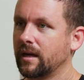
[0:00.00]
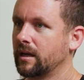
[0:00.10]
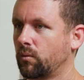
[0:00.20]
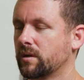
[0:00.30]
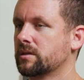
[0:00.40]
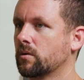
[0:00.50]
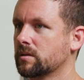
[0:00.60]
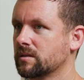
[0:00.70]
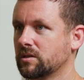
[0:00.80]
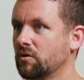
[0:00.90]
any
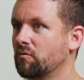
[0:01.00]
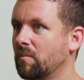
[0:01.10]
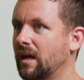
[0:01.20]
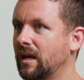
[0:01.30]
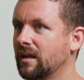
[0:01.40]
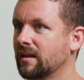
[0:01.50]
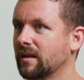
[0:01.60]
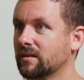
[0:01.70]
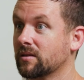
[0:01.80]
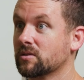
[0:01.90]
resources you've made
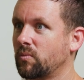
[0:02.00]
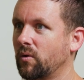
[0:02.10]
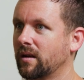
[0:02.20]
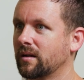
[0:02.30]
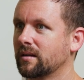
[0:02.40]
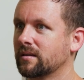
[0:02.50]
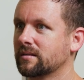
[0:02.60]
at this point